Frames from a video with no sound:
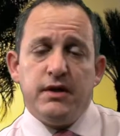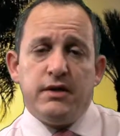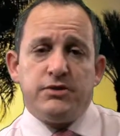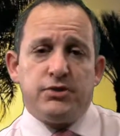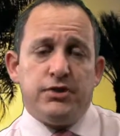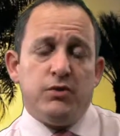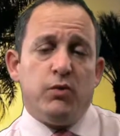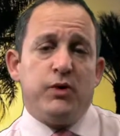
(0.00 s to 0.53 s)

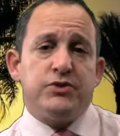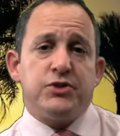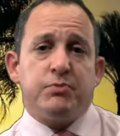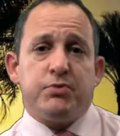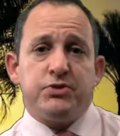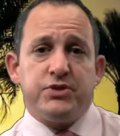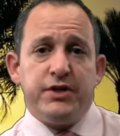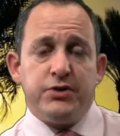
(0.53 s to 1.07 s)
So then once the
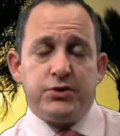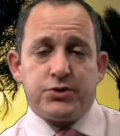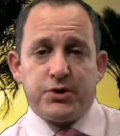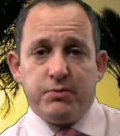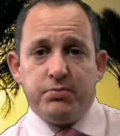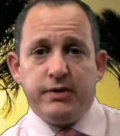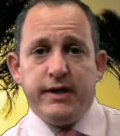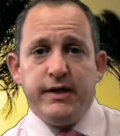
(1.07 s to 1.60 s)
procedure is
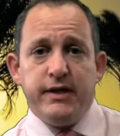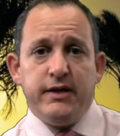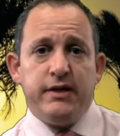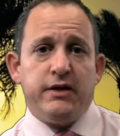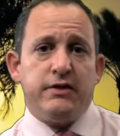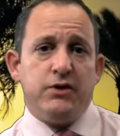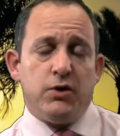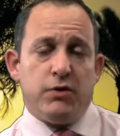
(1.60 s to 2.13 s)

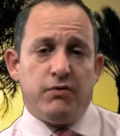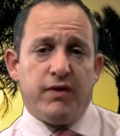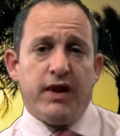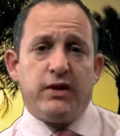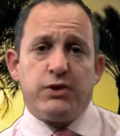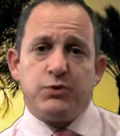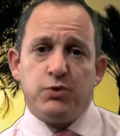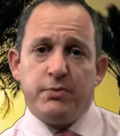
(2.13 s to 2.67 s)
completed, your
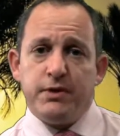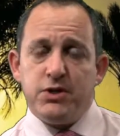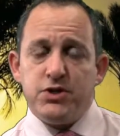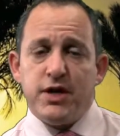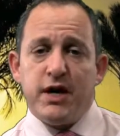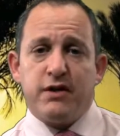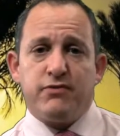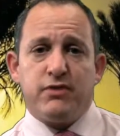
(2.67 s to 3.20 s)
vitals will be
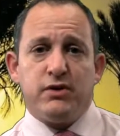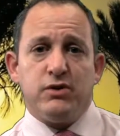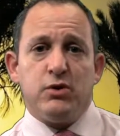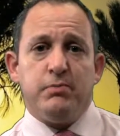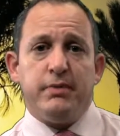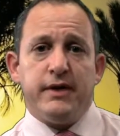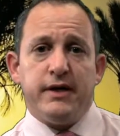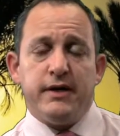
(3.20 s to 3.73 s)
checked for a little
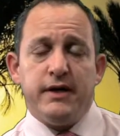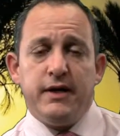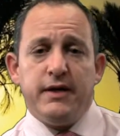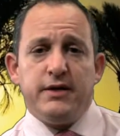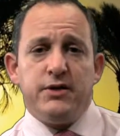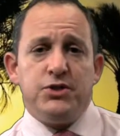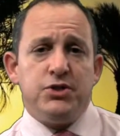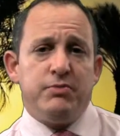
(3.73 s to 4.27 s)
bit.
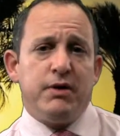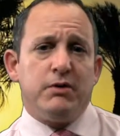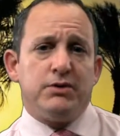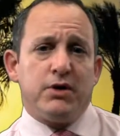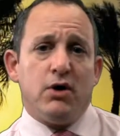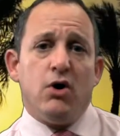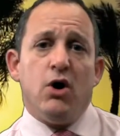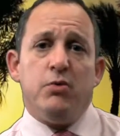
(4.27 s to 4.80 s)
You should be able
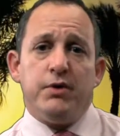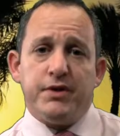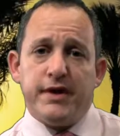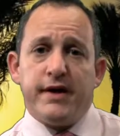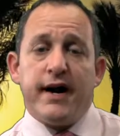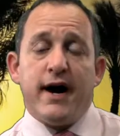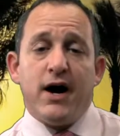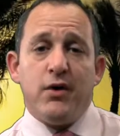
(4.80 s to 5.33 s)
to go home within
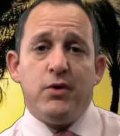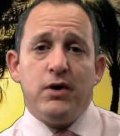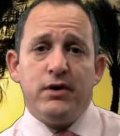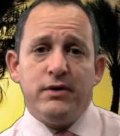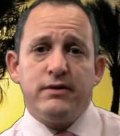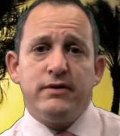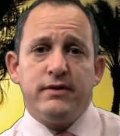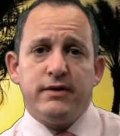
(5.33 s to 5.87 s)
an
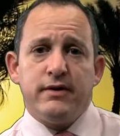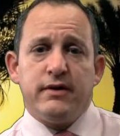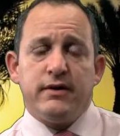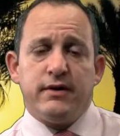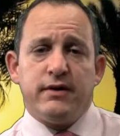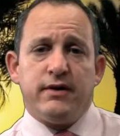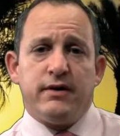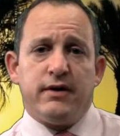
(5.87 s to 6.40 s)
hour,
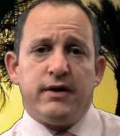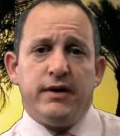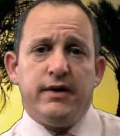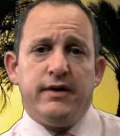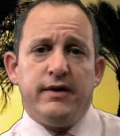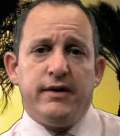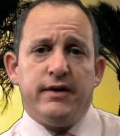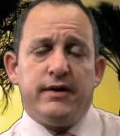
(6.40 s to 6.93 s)
all
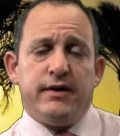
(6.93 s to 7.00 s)
right?